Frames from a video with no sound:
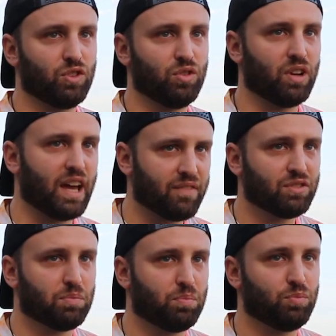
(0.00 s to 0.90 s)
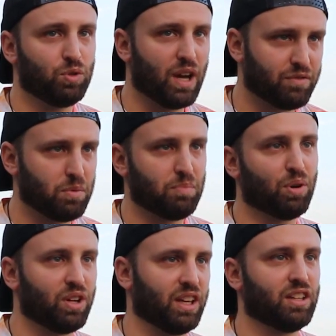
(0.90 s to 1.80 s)
you have to be
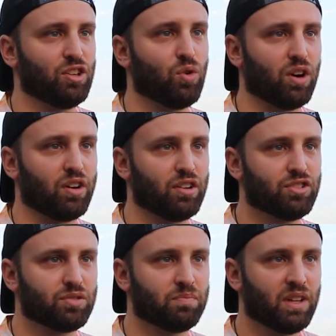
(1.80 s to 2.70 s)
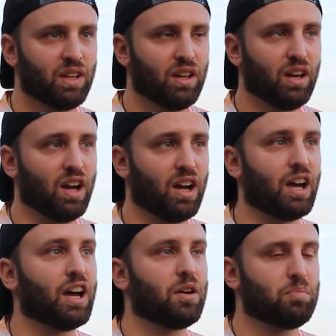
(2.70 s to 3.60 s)
putting in the orders,
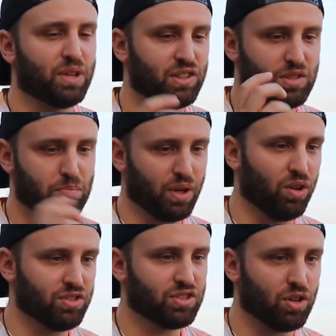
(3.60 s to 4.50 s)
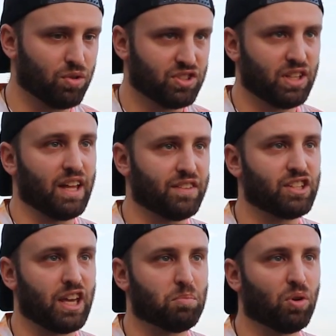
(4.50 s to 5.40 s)
because the bills go sit on the
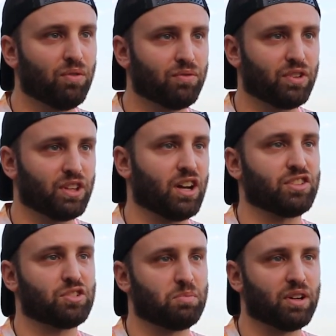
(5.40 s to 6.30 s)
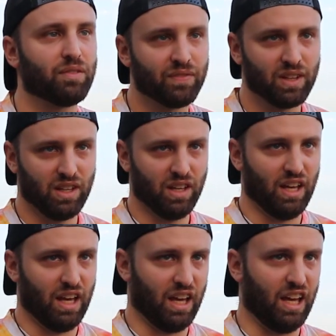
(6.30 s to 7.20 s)
table for the customer.
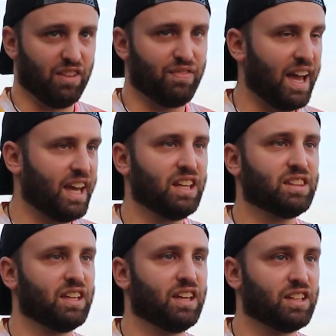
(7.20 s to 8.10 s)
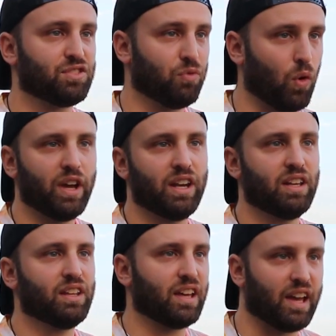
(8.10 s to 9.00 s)
If anything gets
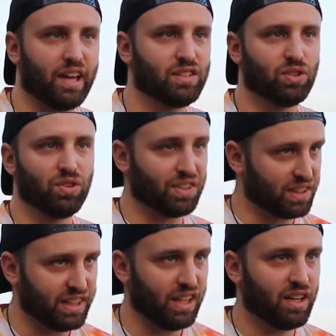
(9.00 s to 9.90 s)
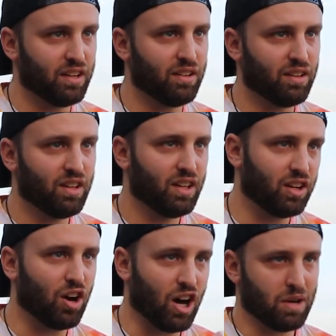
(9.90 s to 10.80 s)
voided, canceled, deleted,
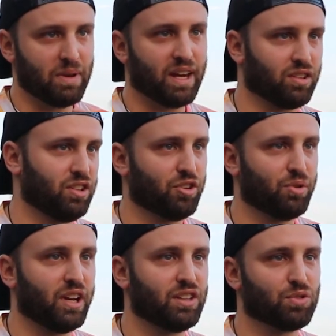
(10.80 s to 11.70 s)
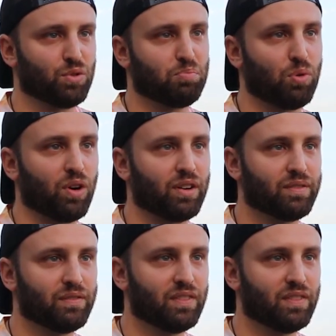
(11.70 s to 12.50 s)
it automatically creates a report.